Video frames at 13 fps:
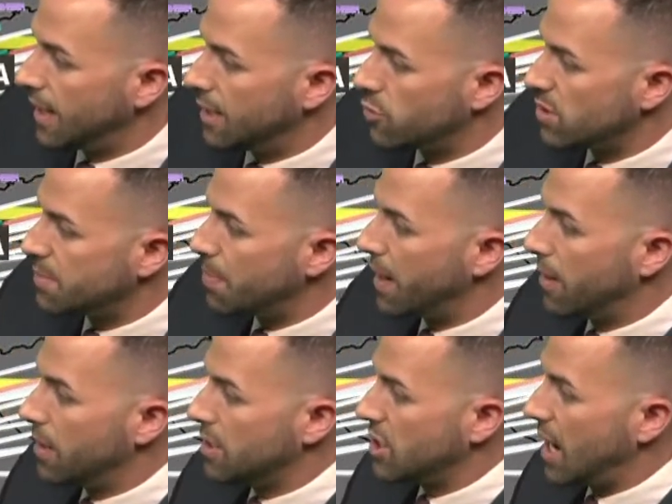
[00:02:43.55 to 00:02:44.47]
Landry's
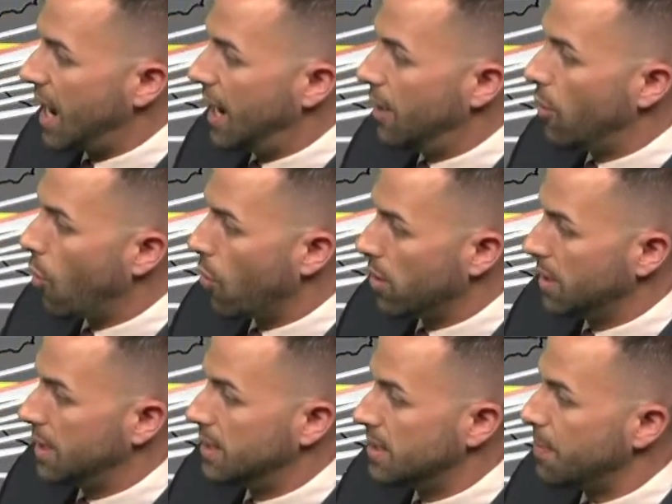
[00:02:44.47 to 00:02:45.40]
Parish and
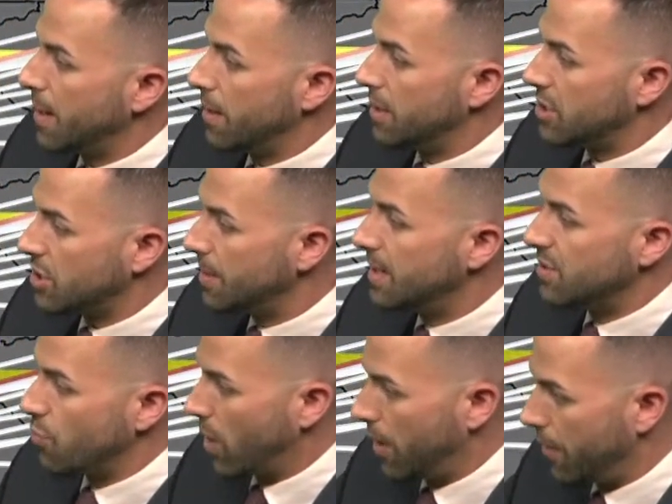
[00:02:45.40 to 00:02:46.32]
Orleans Parish
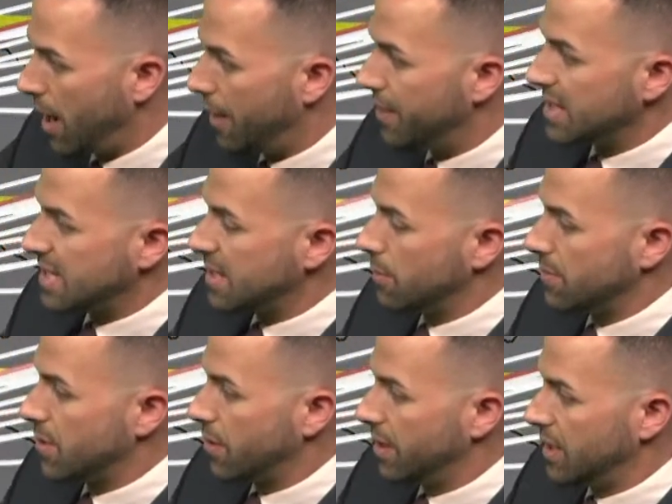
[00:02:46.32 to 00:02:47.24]
is where uh, the center
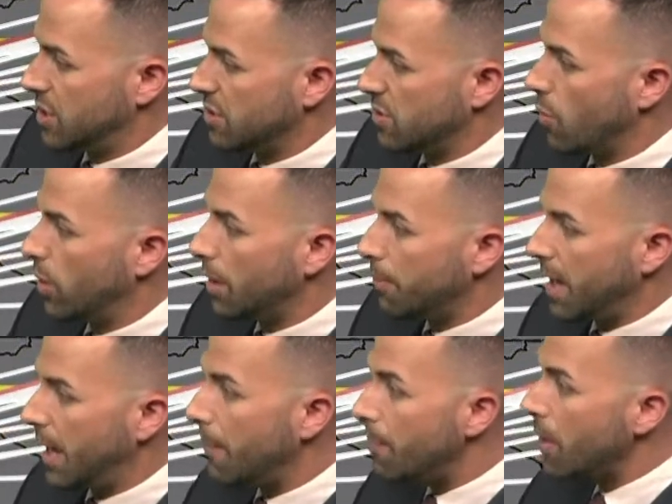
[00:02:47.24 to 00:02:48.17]
of circulation is going to
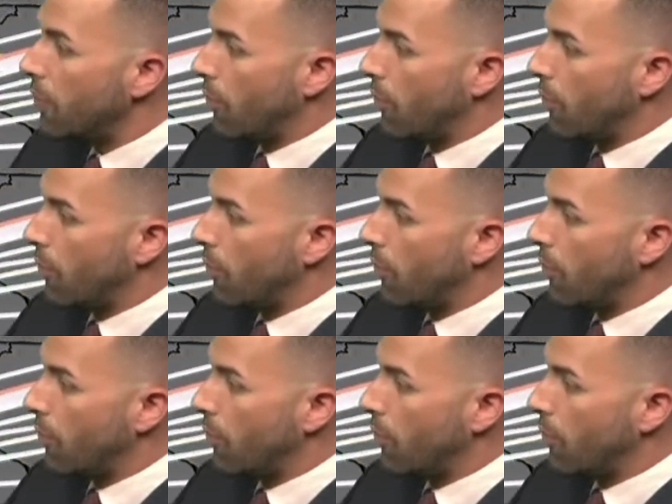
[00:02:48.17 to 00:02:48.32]
be.